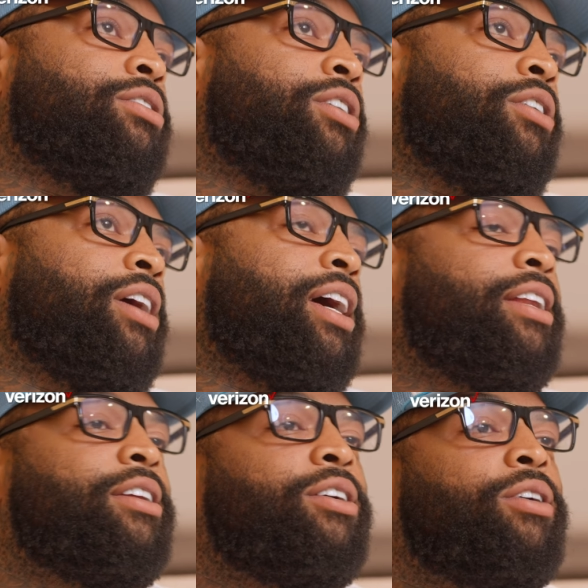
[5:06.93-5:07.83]
So I
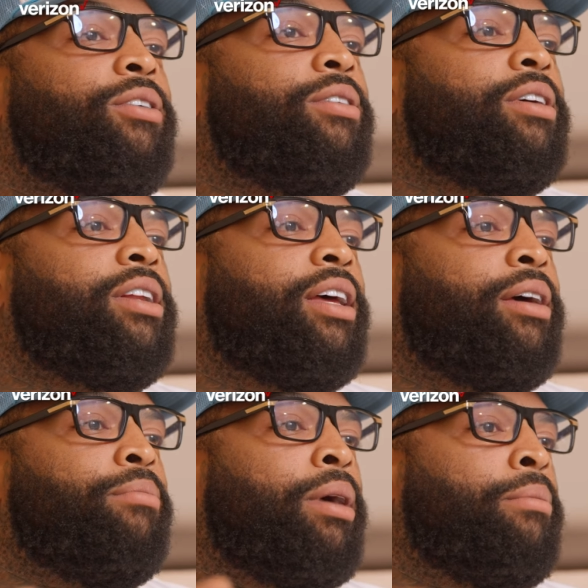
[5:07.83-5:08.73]
had to go.
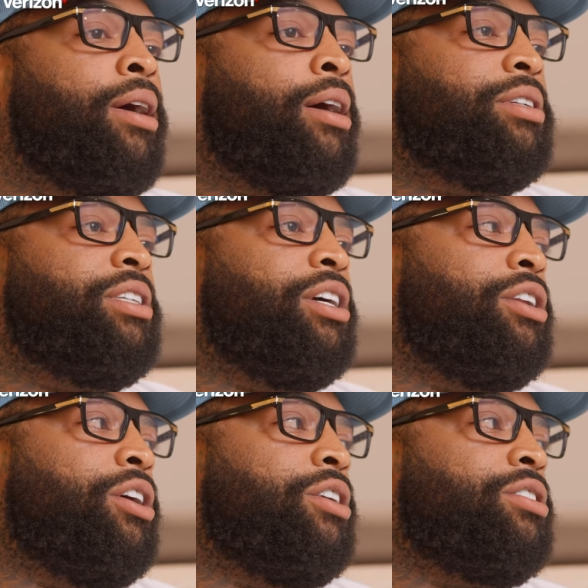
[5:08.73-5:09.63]
And my mom, she a
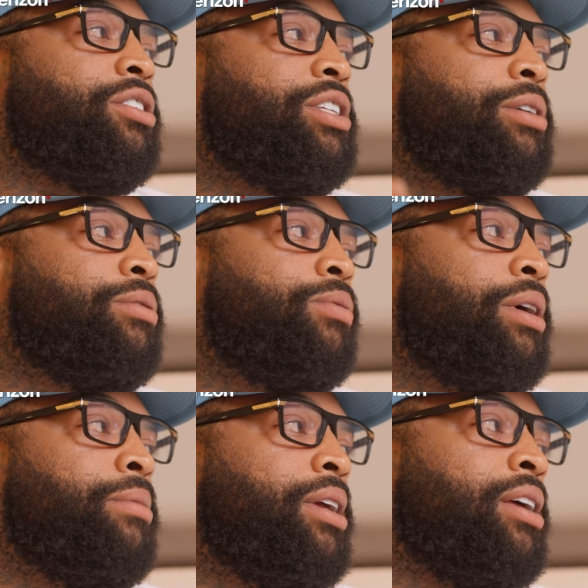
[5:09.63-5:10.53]
nurse, so she was
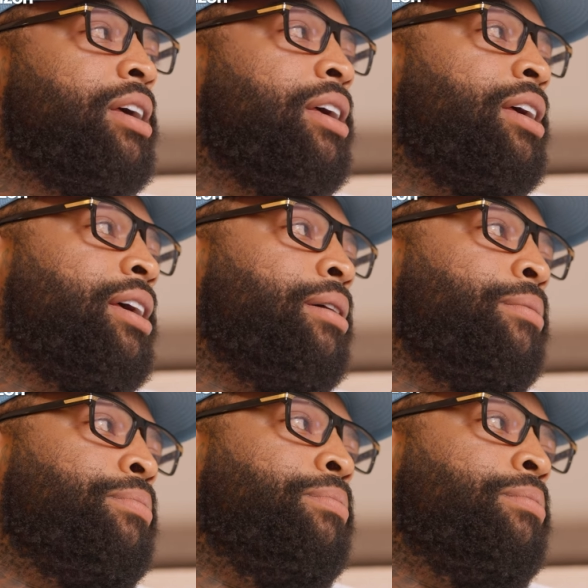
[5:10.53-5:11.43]
with me
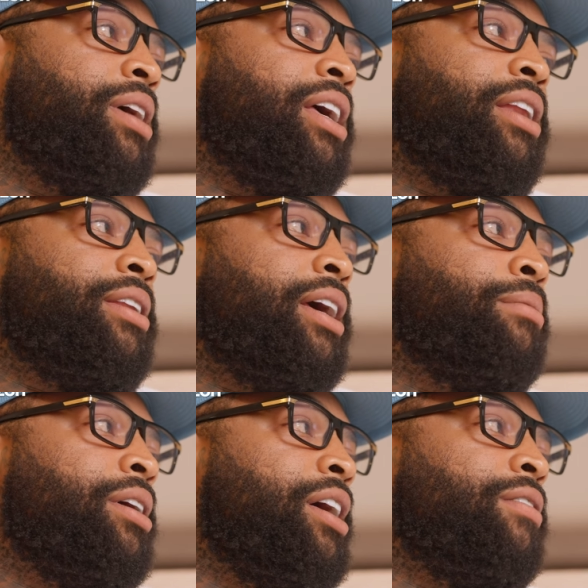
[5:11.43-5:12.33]
at
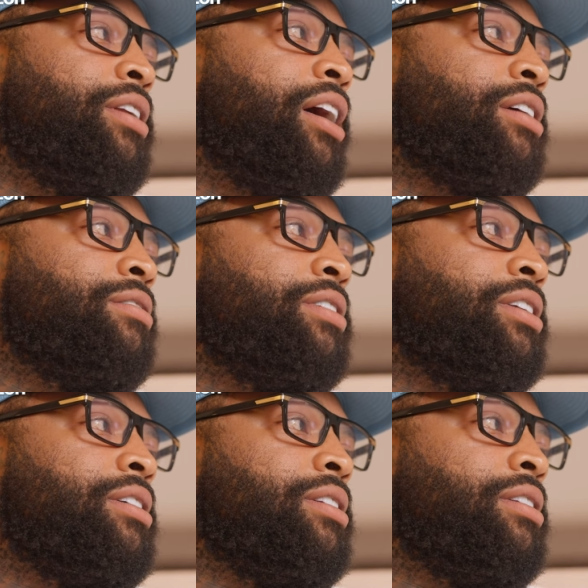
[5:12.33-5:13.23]
damn near every doctor
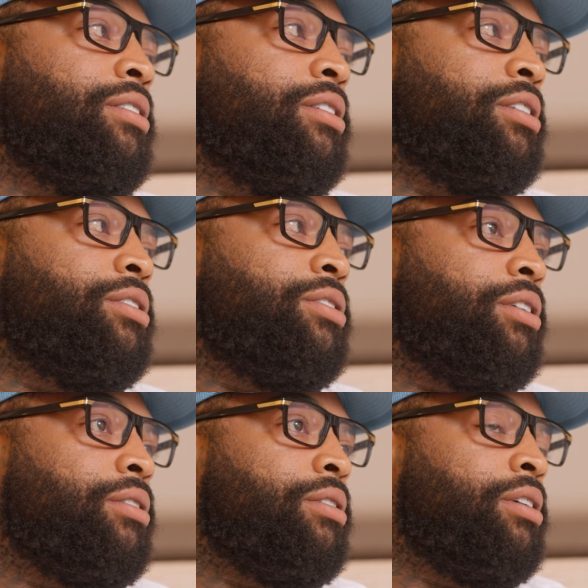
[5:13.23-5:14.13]
visit, you know.
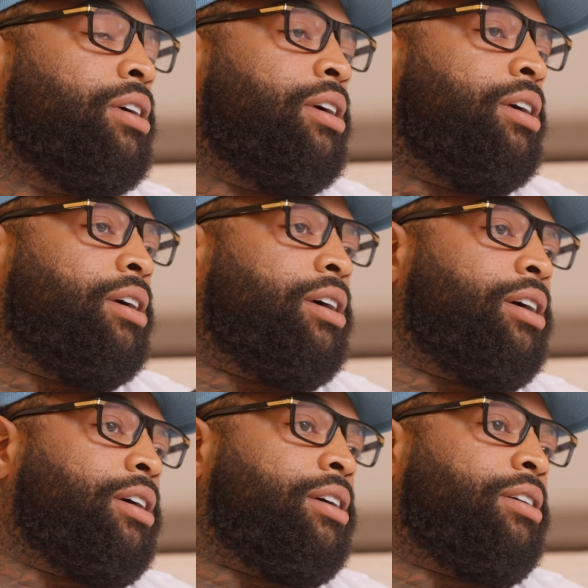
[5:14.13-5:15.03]
So
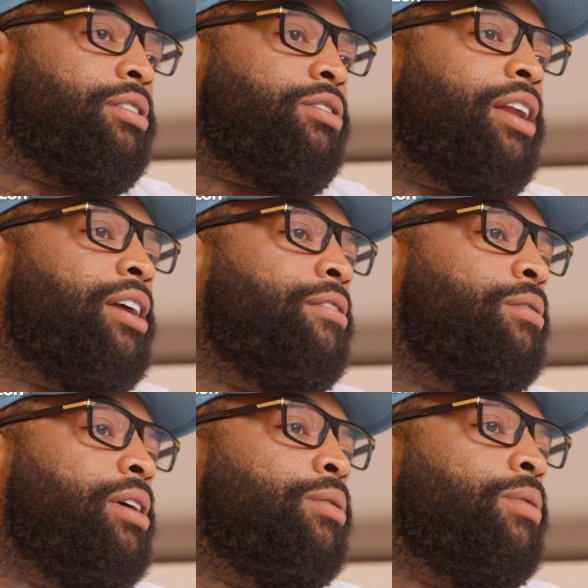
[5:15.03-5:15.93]
I never
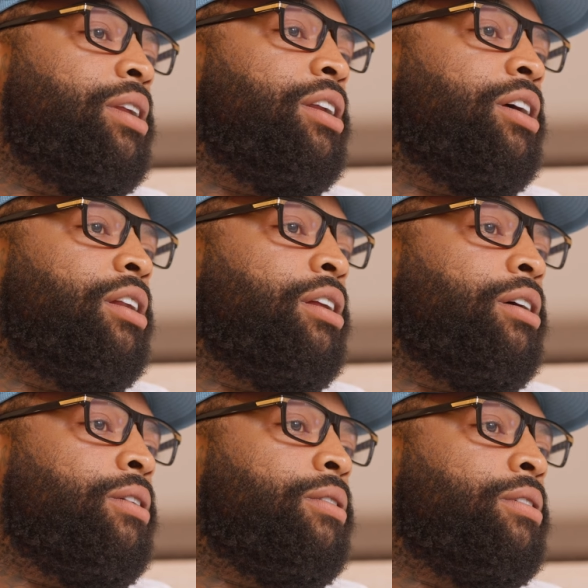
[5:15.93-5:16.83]
really went in there
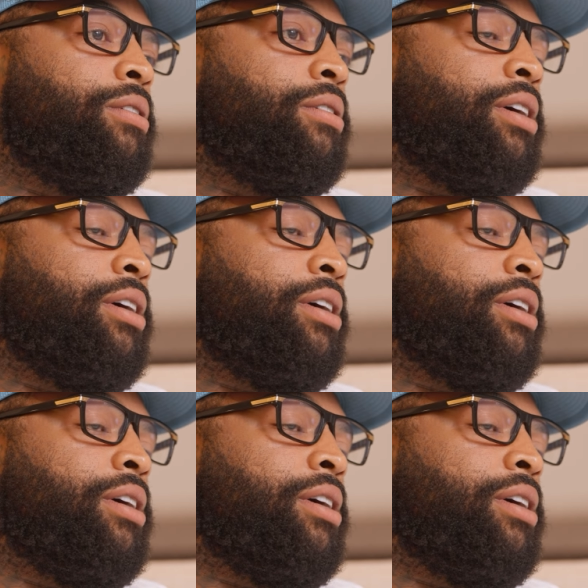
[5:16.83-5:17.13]
alone.